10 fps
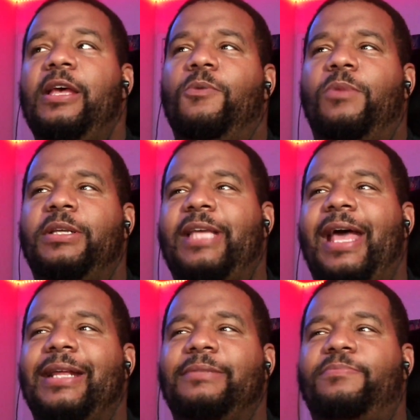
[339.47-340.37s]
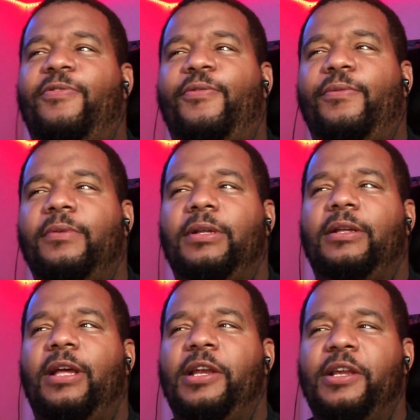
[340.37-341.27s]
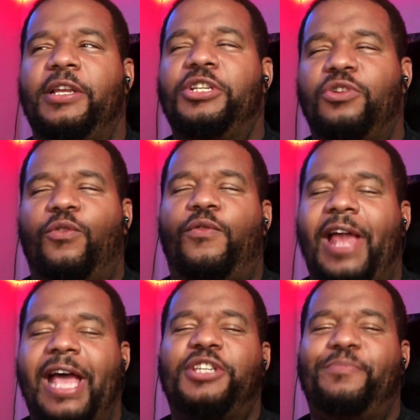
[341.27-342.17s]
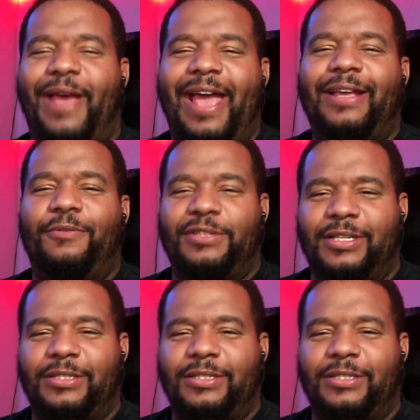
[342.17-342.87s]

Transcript: Was that a an initial flashback with the